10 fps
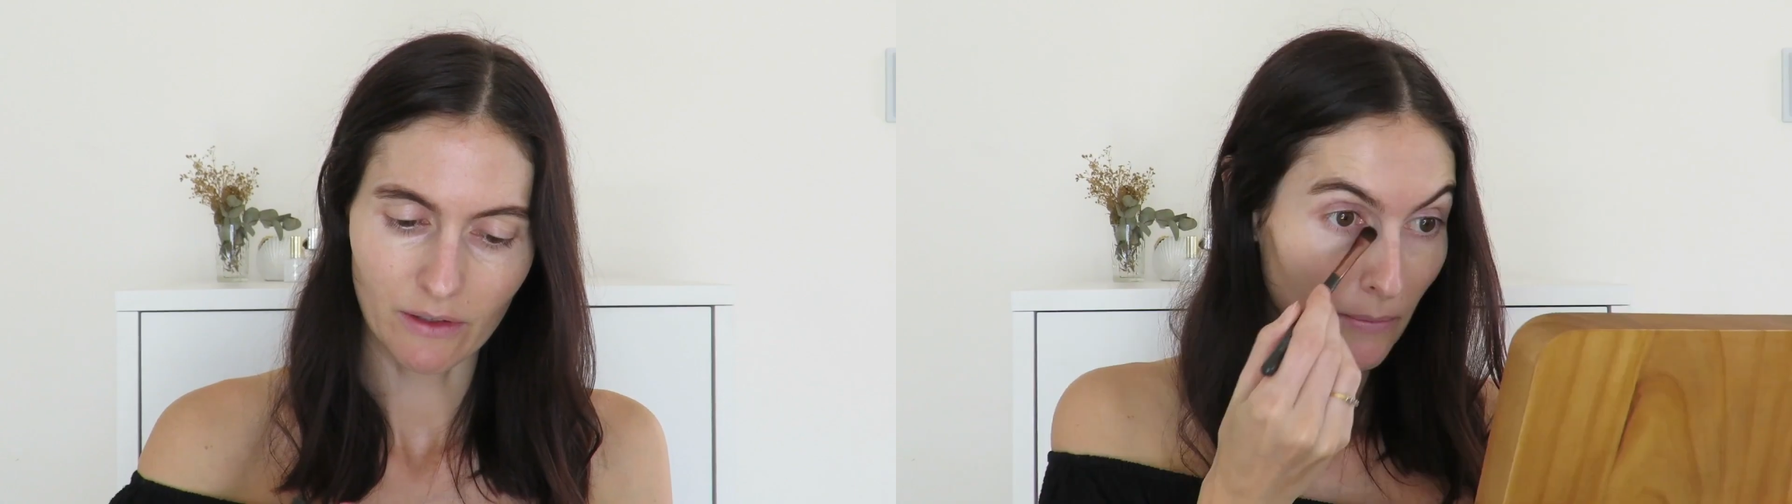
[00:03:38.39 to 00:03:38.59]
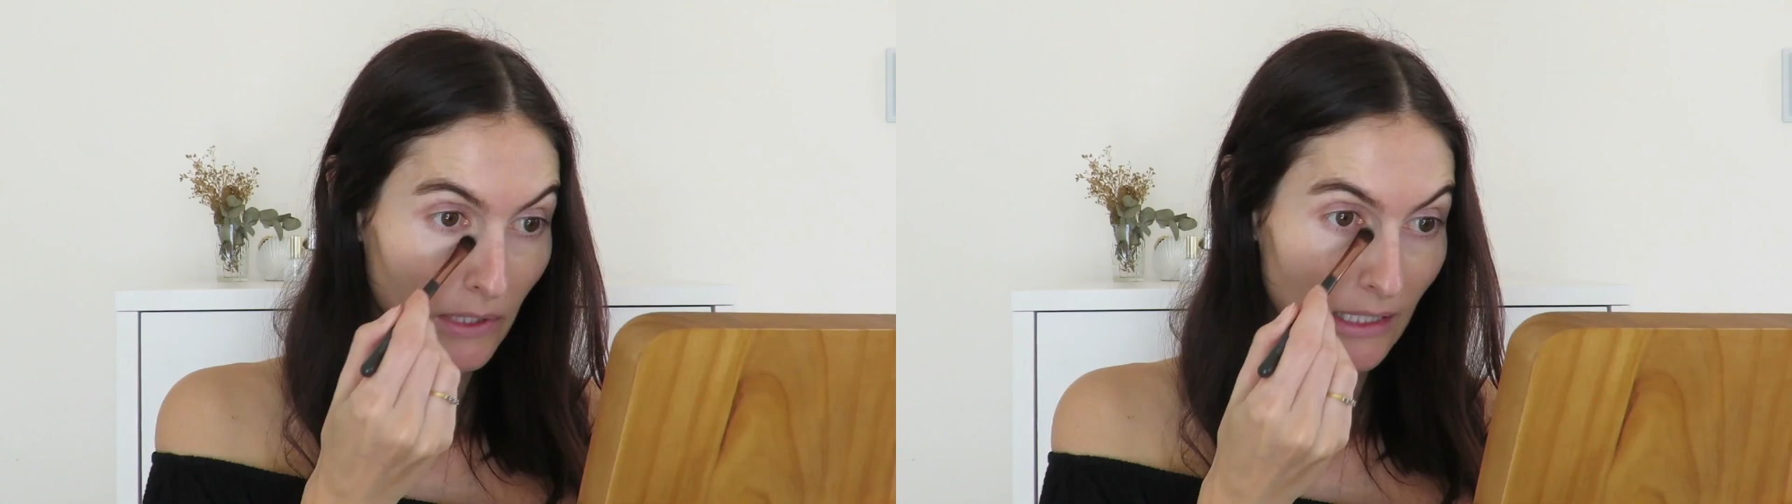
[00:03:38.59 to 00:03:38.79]

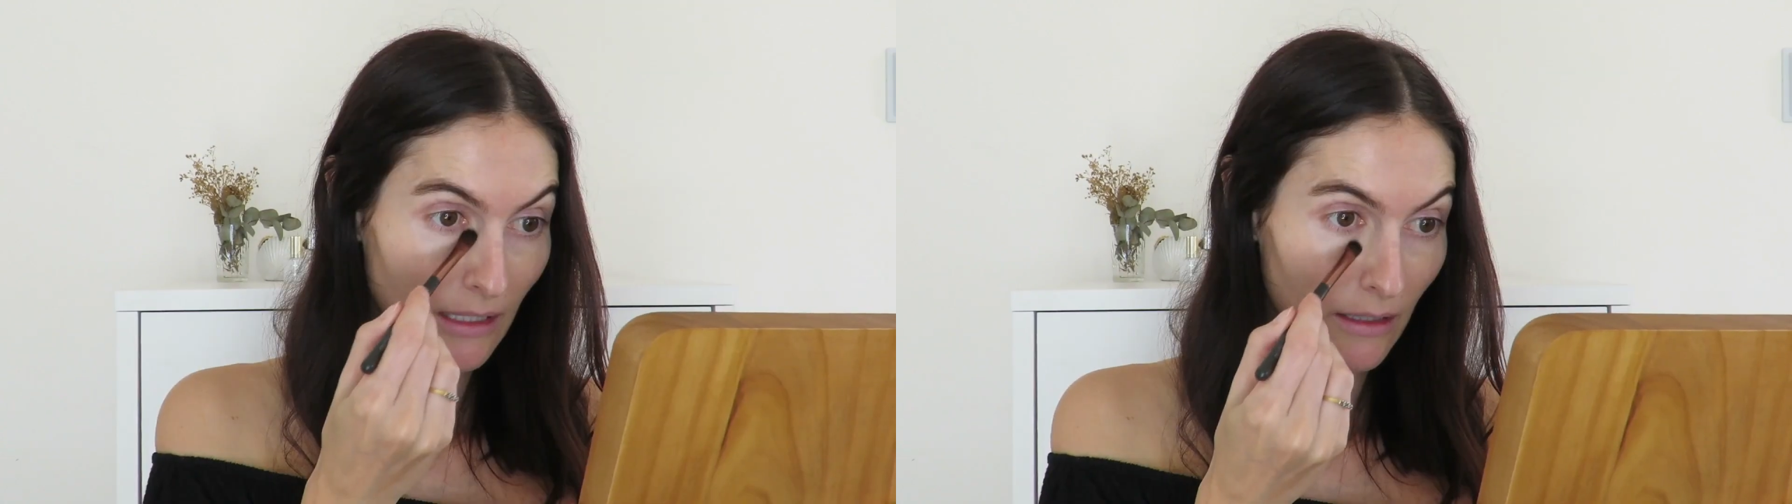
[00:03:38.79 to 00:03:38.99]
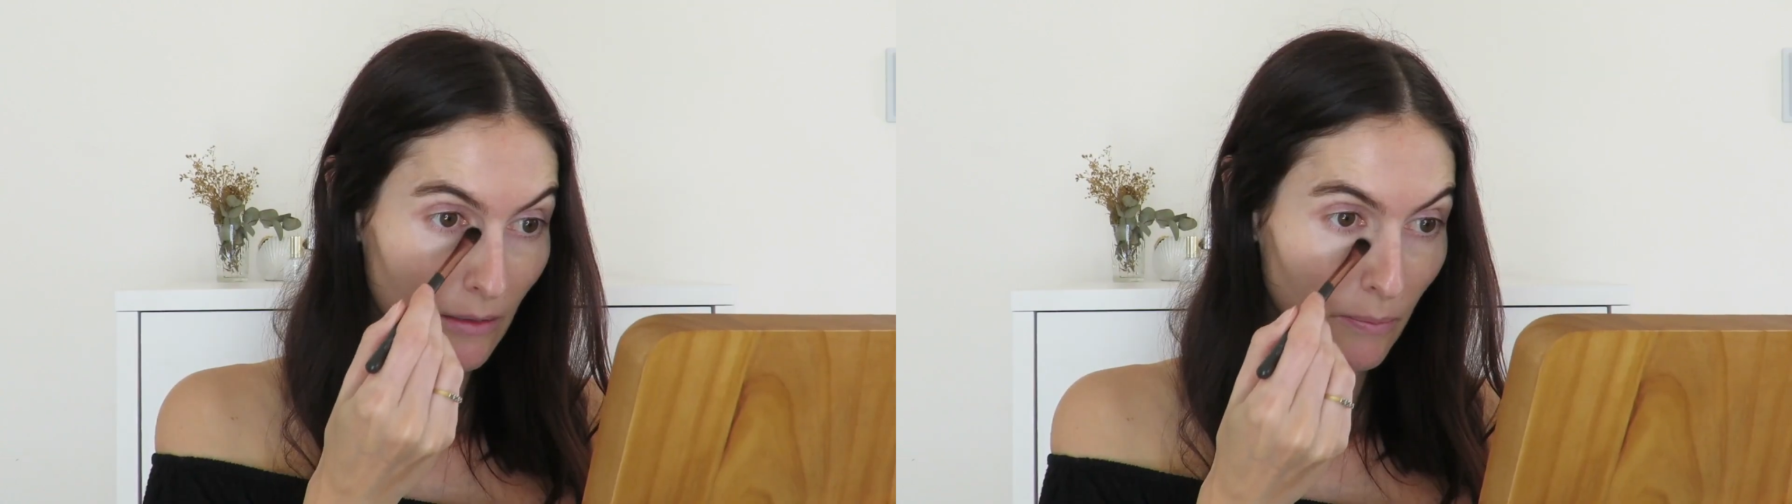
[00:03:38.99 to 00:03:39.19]
I'm just
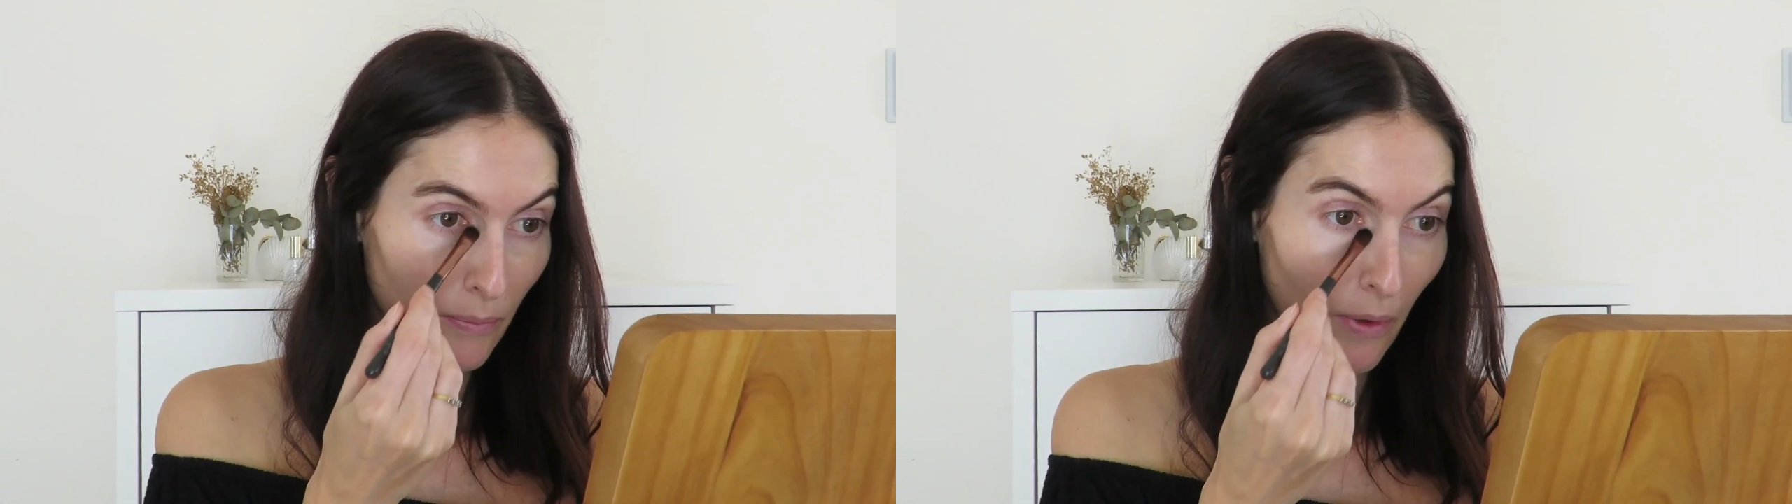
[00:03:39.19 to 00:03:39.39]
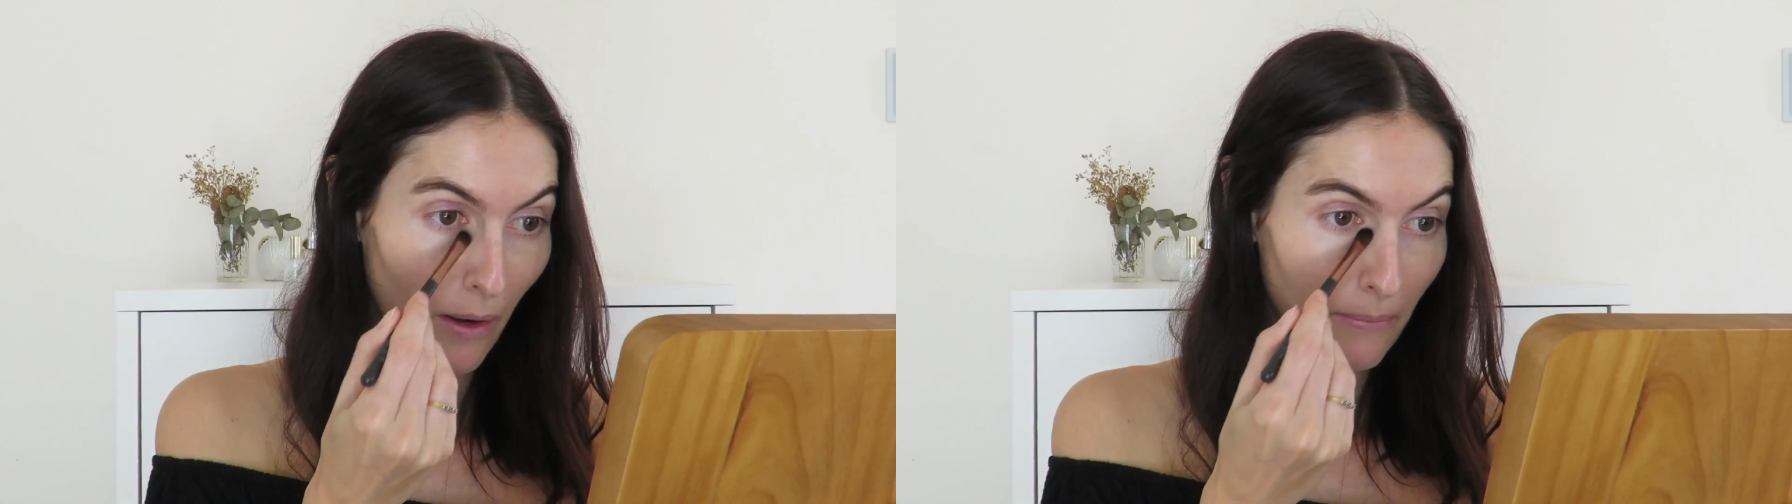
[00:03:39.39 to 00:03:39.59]
going to
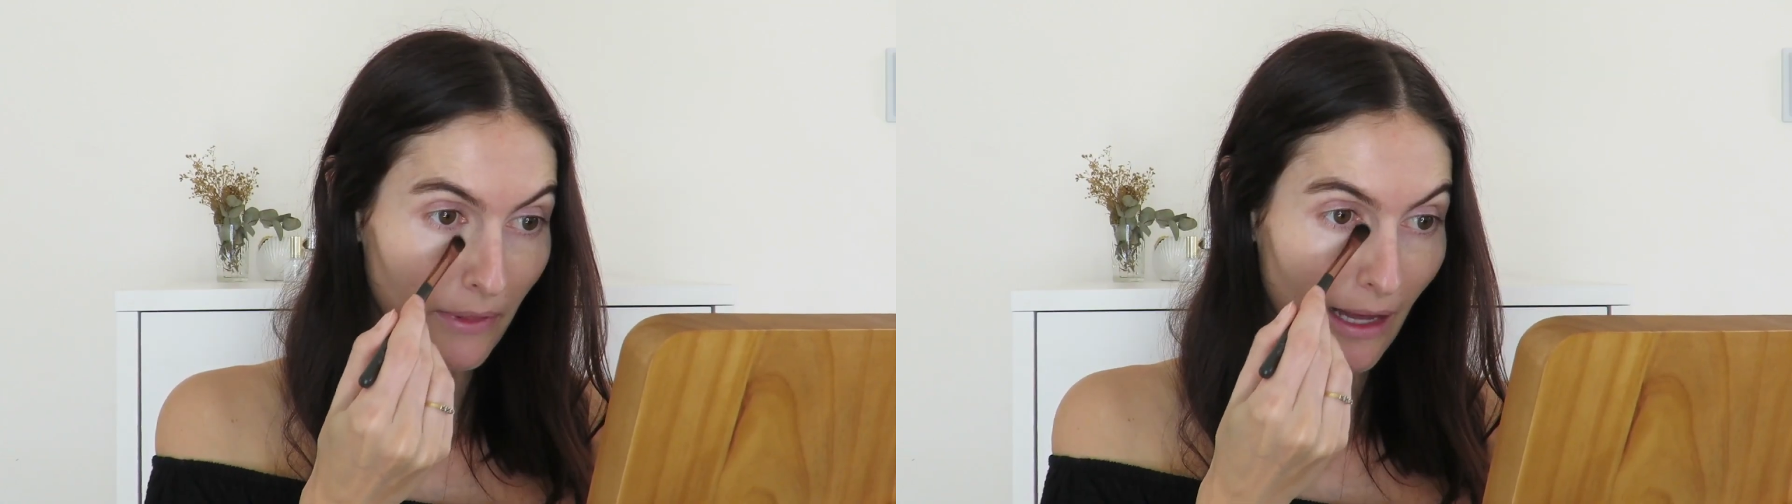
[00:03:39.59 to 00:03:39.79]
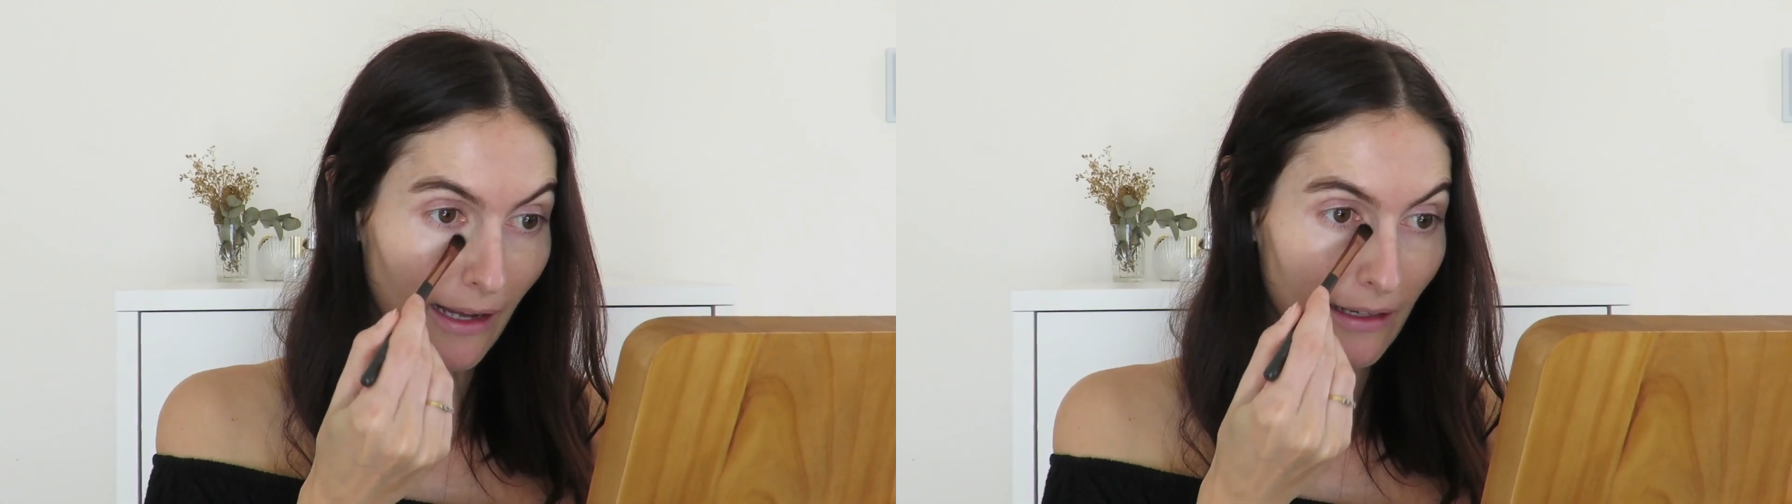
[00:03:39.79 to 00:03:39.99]

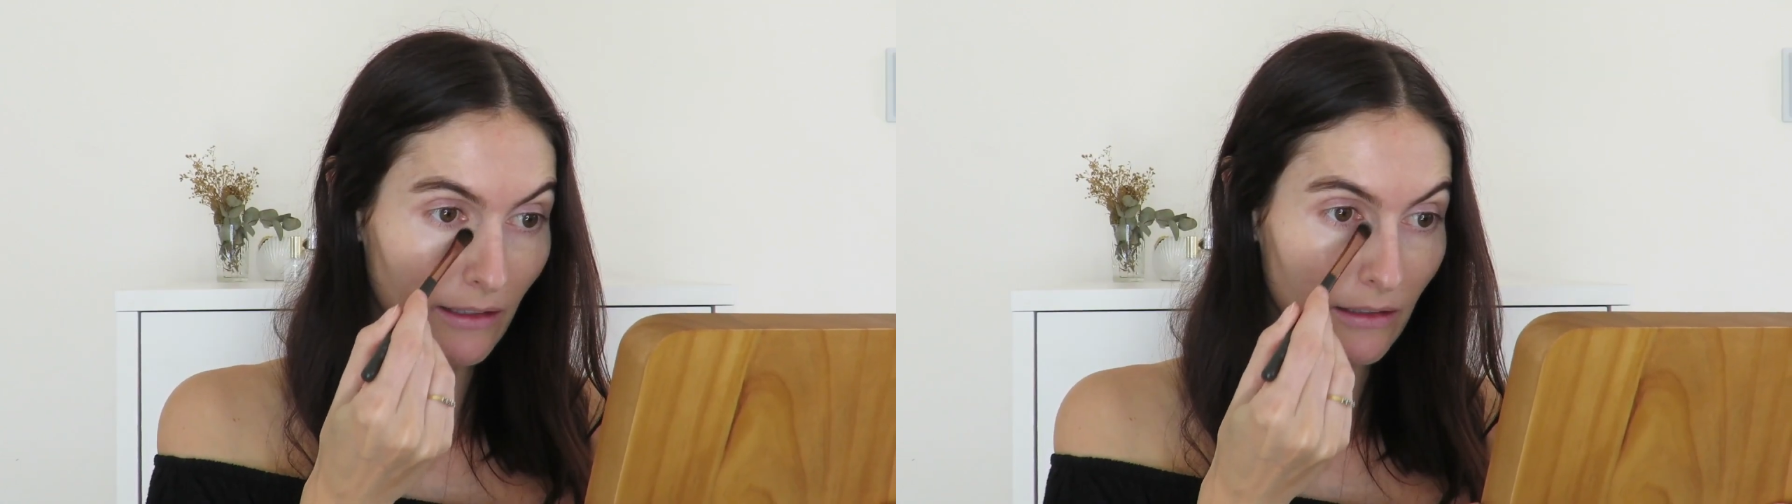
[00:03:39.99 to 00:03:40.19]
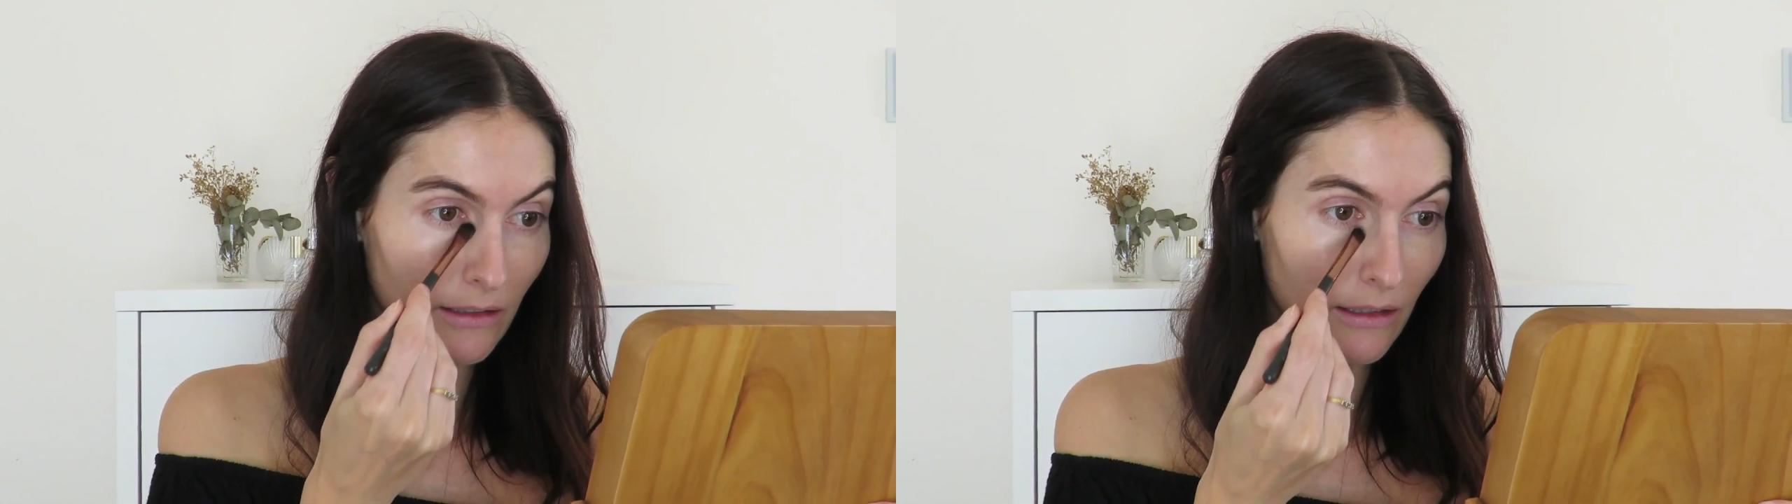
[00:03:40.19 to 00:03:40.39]
pop that